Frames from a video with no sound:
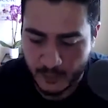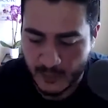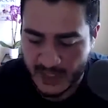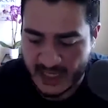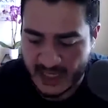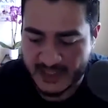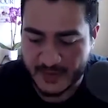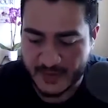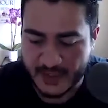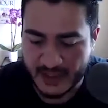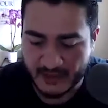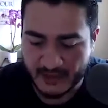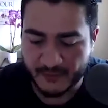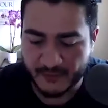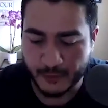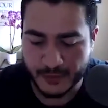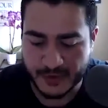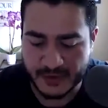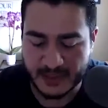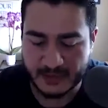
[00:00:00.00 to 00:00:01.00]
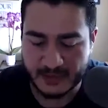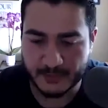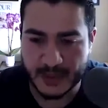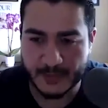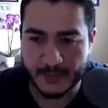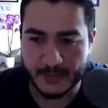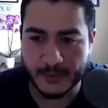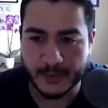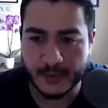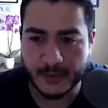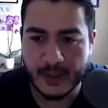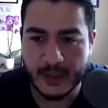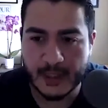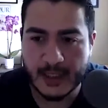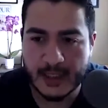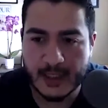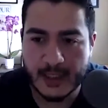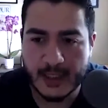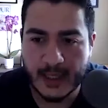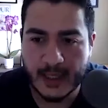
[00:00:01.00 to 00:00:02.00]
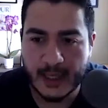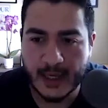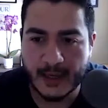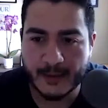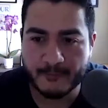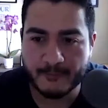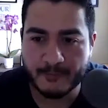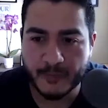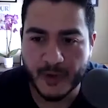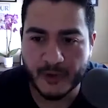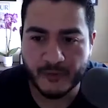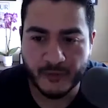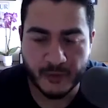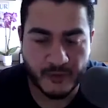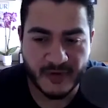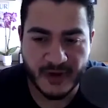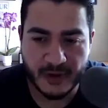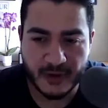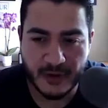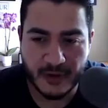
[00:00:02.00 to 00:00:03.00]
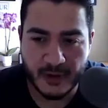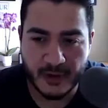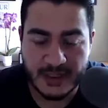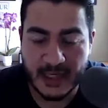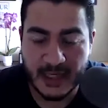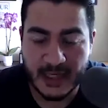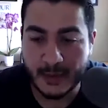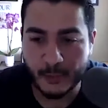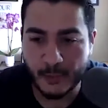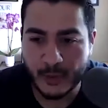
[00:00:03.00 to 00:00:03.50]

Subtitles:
has been influencing people for a very long time.